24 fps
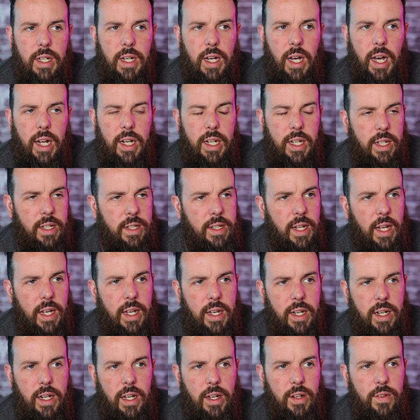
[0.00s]
I didn't
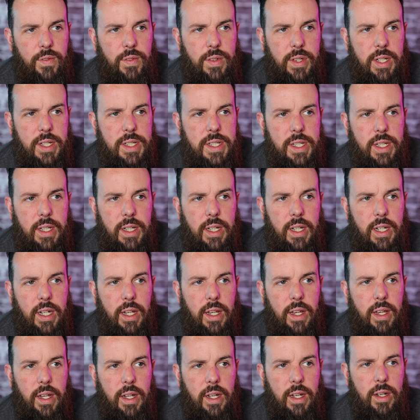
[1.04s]
take enough to see
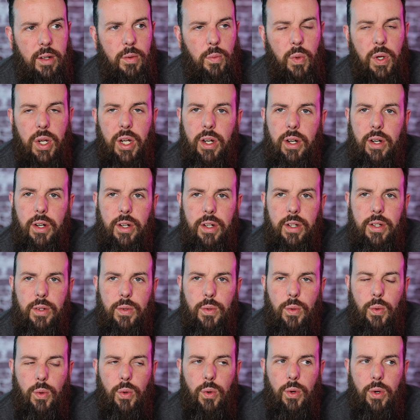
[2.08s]
anything weird
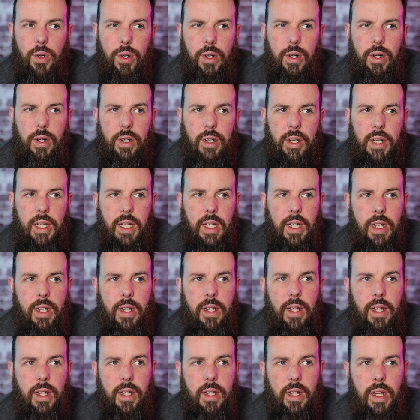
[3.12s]
or
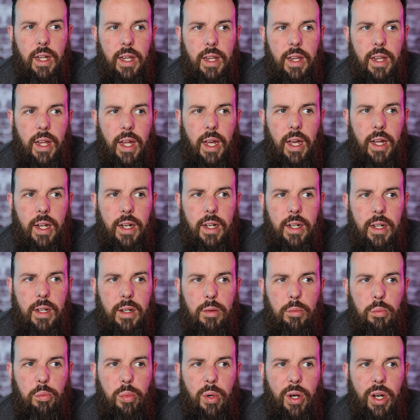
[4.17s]
anything like that,
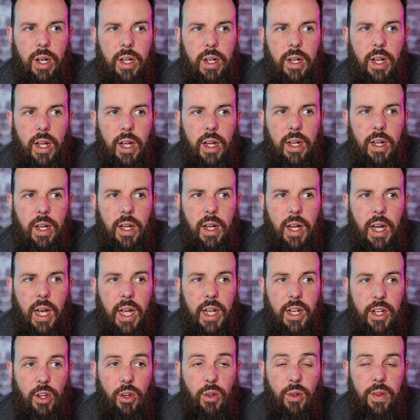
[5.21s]
but
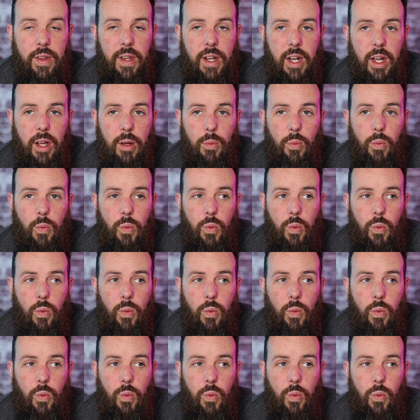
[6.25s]
I know that I